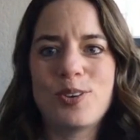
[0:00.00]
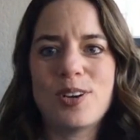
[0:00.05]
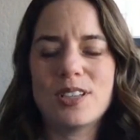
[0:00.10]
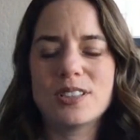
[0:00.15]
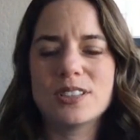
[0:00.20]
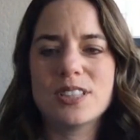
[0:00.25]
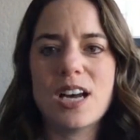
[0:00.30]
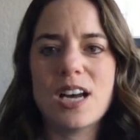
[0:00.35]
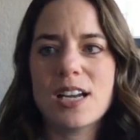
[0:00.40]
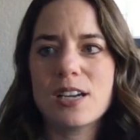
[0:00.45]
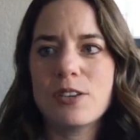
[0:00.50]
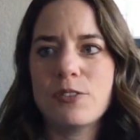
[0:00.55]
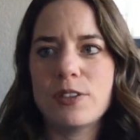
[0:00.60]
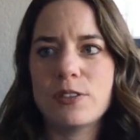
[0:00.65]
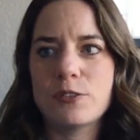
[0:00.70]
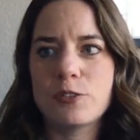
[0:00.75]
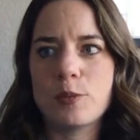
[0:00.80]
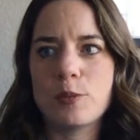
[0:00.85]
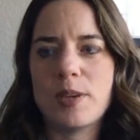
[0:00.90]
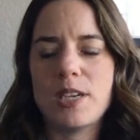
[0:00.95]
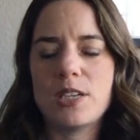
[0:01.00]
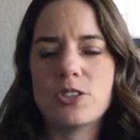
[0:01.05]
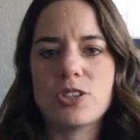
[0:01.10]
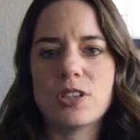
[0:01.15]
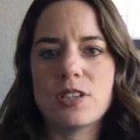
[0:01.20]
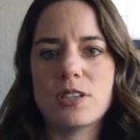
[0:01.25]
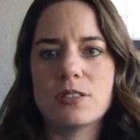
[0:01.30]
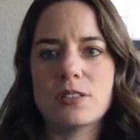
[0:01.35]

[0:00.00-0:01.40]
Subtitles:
a lot of information